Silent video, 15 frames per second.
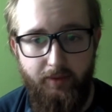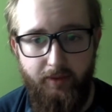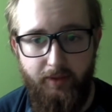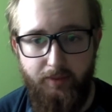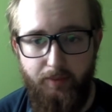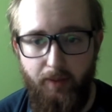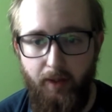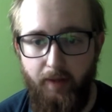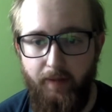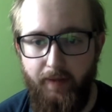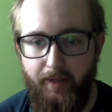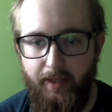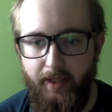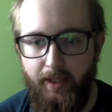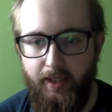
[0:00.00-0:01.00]
as part of
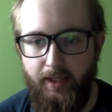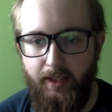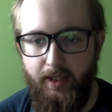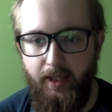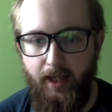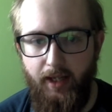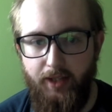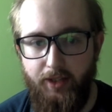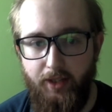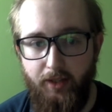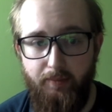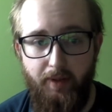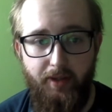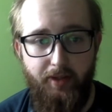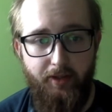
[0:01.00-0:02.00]
the agile
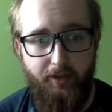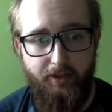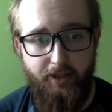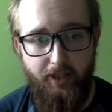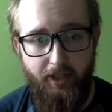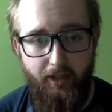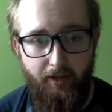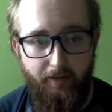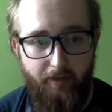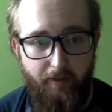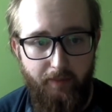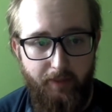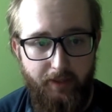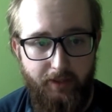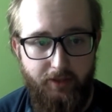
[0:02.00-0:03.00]
methodology that a lot of
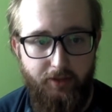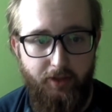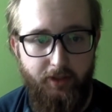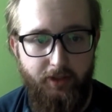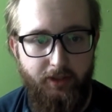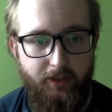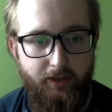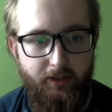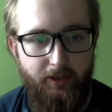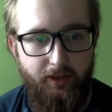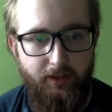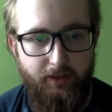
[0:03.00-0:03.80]
companies are trying to,